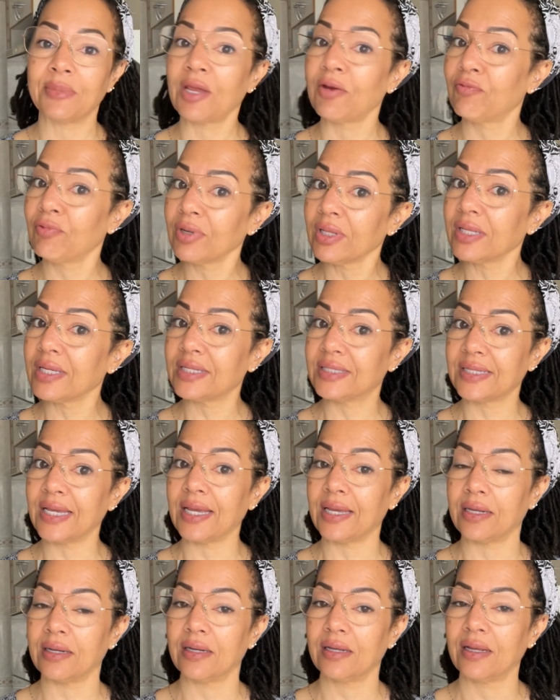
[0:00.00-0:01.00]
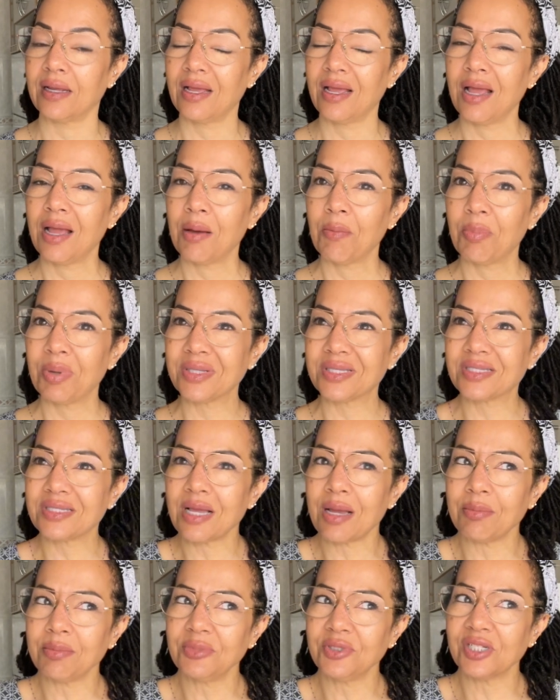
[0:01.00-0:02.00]
they really did, but
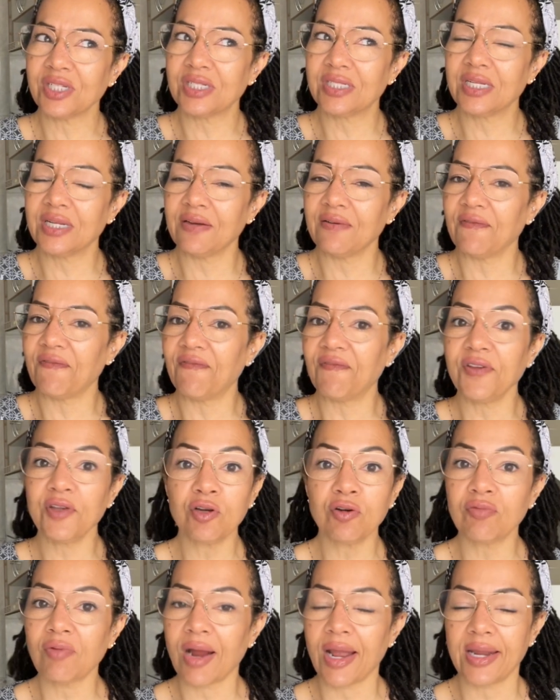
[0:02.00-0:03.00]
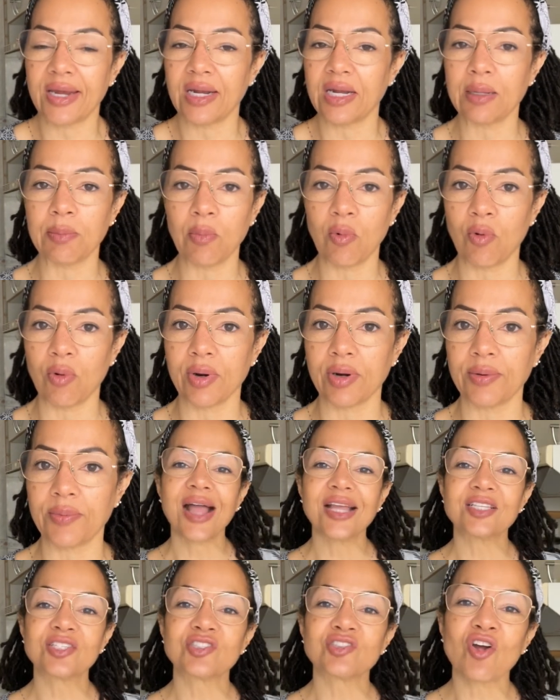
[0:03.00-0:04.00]
something just didn't feel right anymore.
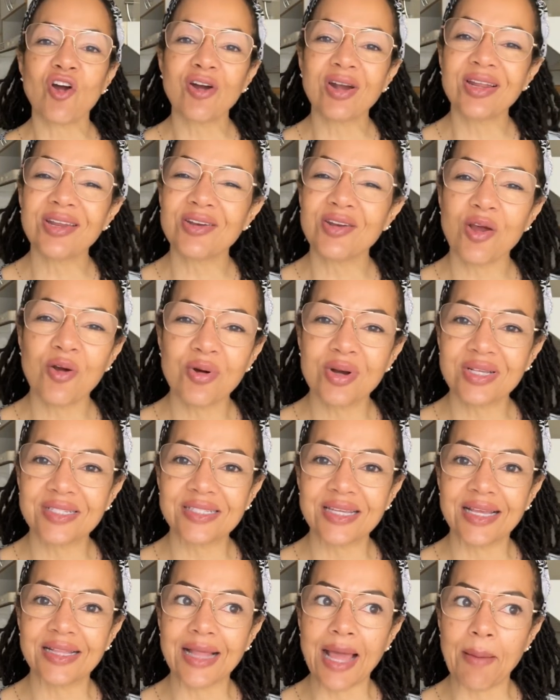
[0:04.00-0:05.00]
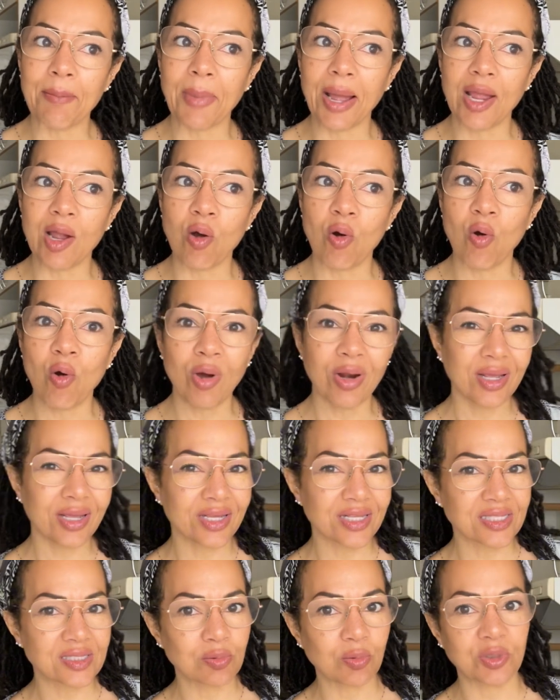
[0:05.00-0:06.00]
I started noticing that my
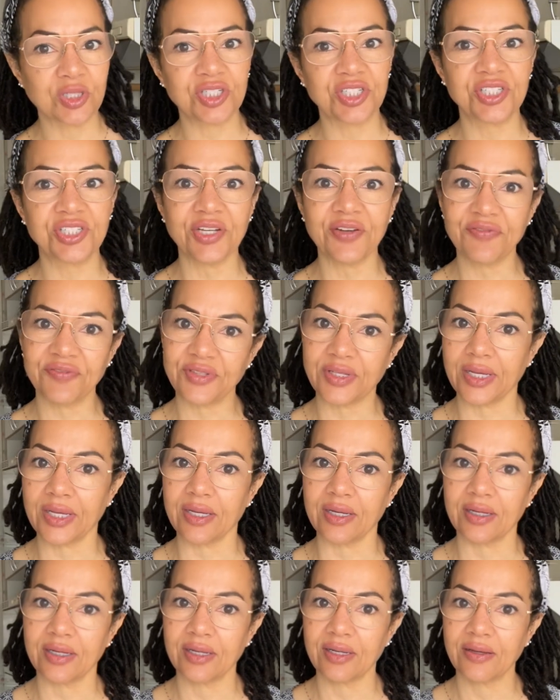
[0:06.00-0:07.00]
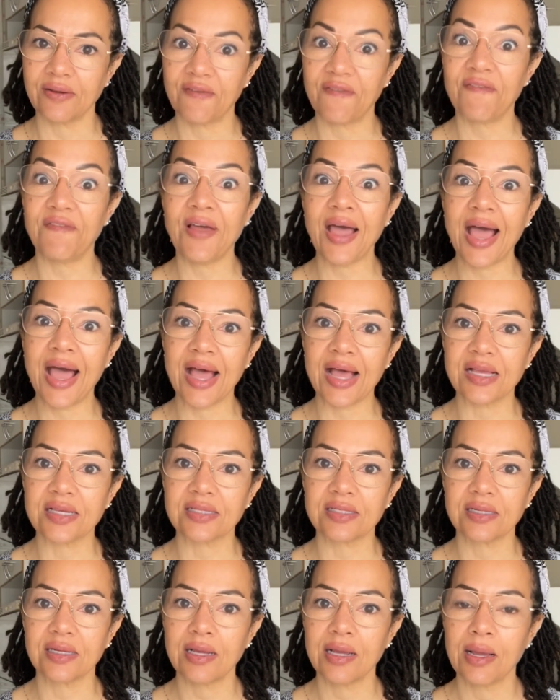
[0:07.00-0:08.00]
audience was shifting
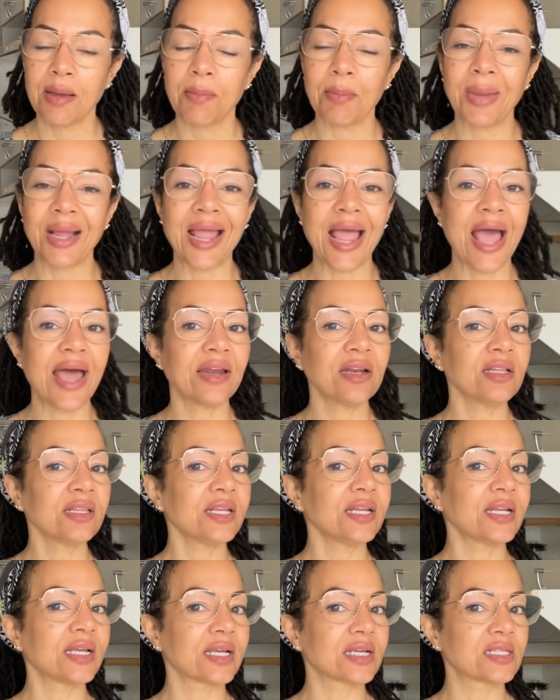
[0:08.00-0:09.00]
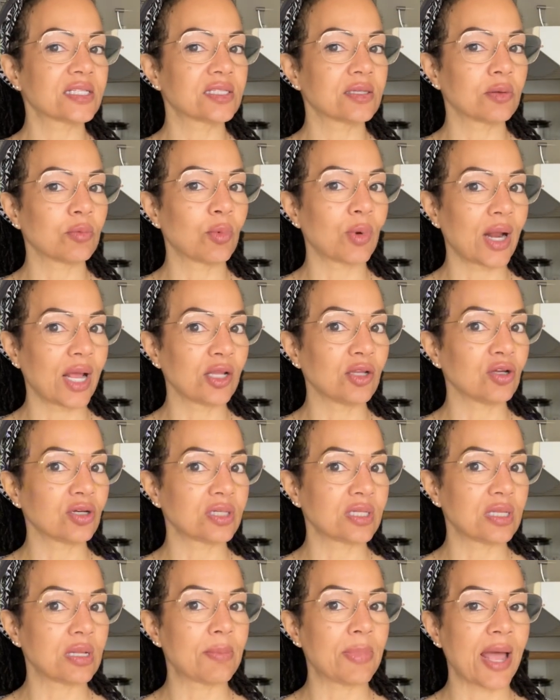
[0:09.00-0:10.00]
fast. My analytics, when I
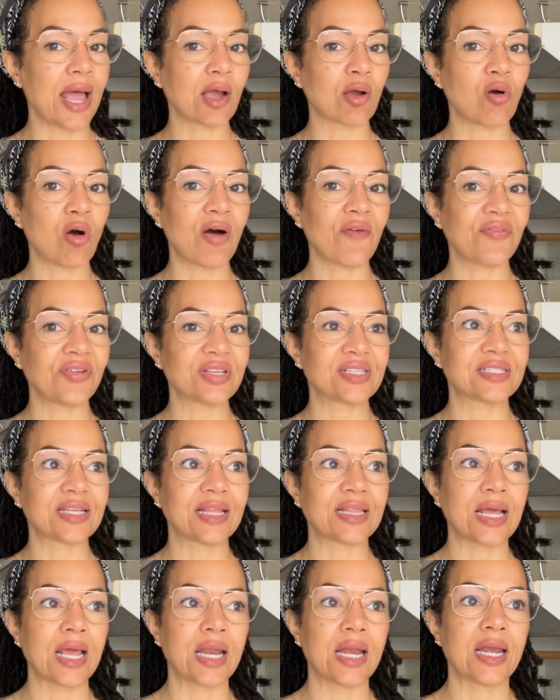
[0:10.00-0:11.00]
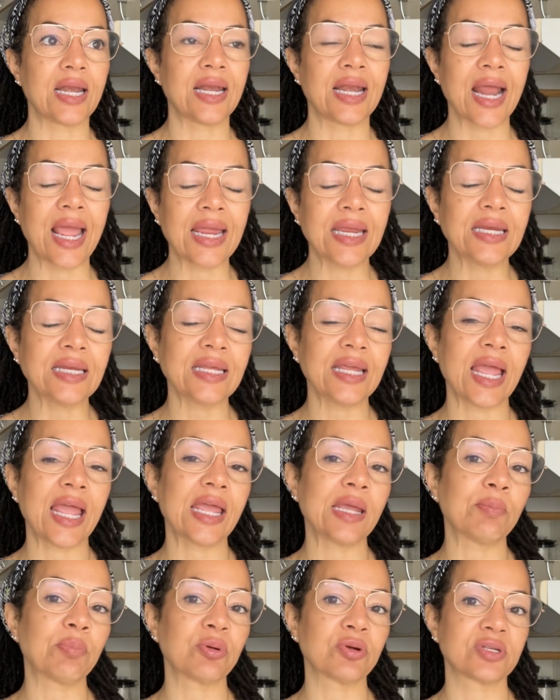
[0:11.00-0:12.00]
looked in the back office, said that
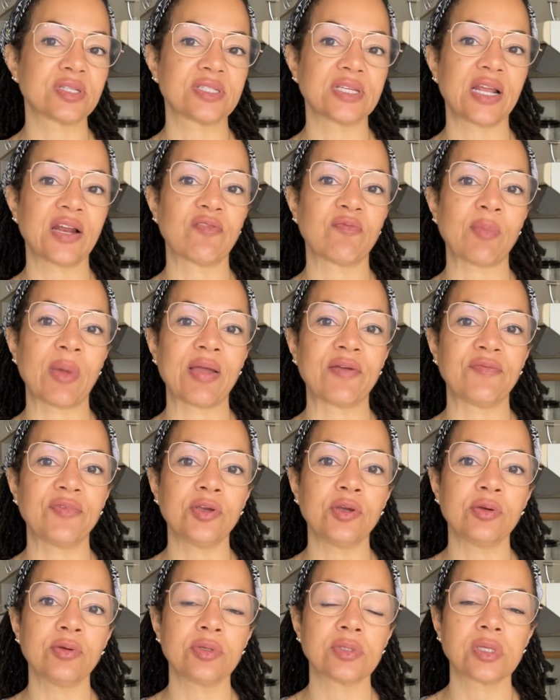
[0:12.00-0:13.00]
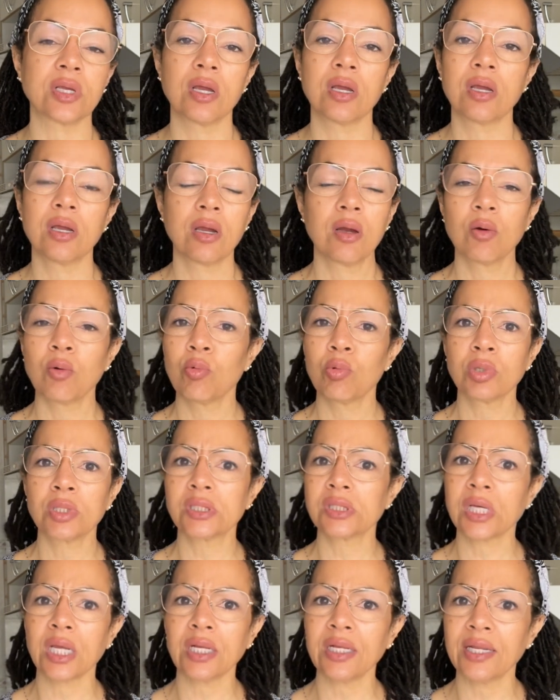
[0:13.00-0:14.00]
98% of my views were
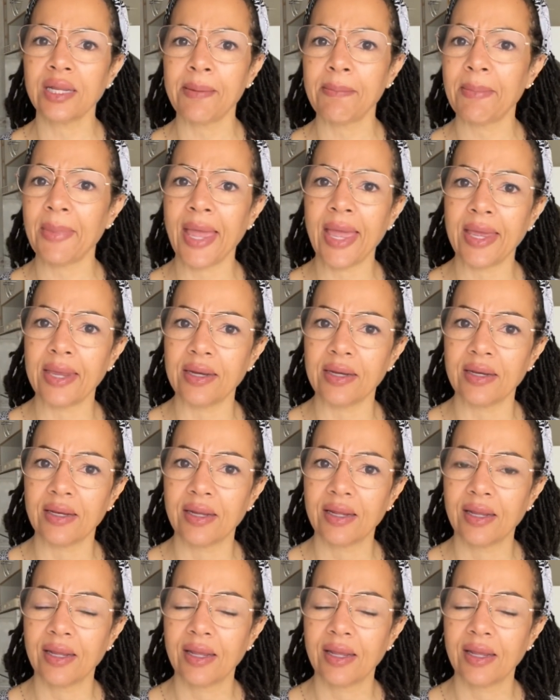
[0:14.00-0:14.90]
suddenly men.